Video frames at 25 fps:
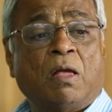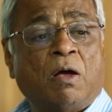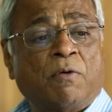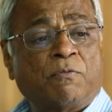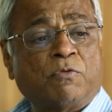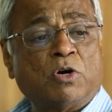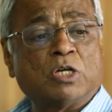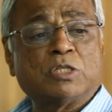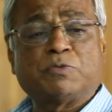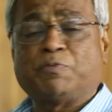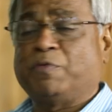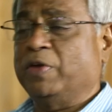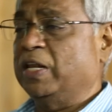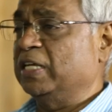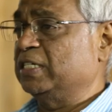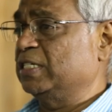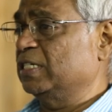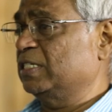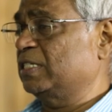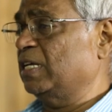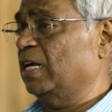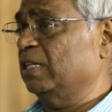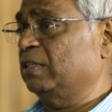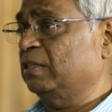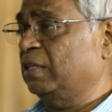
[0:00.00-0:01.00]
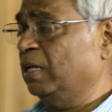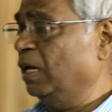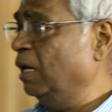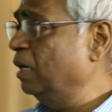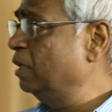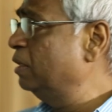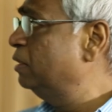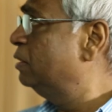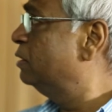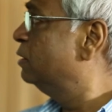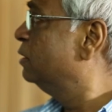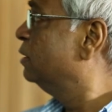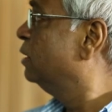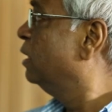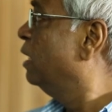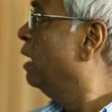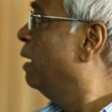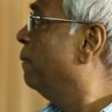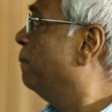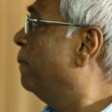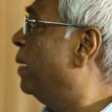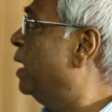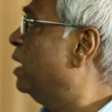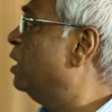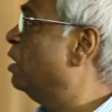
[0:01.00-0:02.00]
Of course, villagers are thrilled.
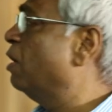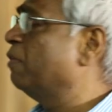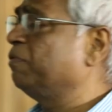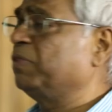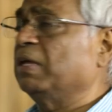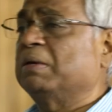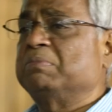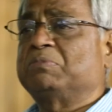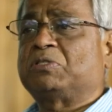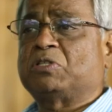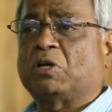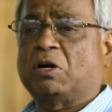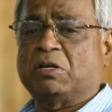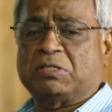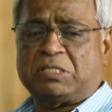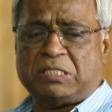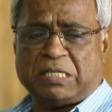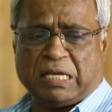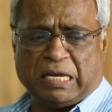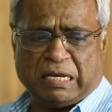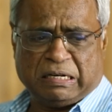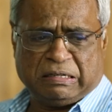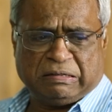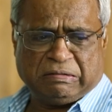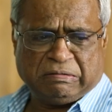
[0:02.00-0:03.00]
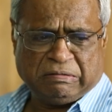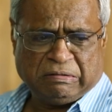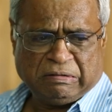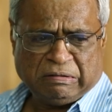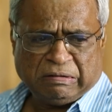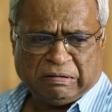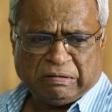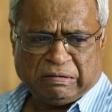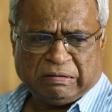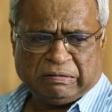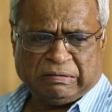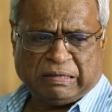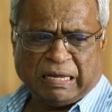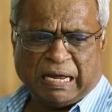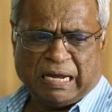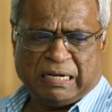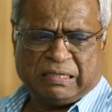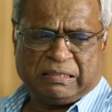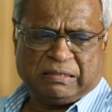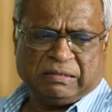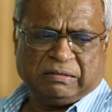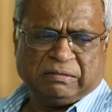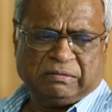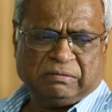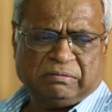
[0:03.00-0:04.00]
Many of them sort of said
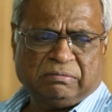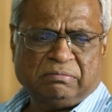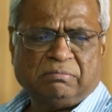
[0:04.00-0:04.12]
that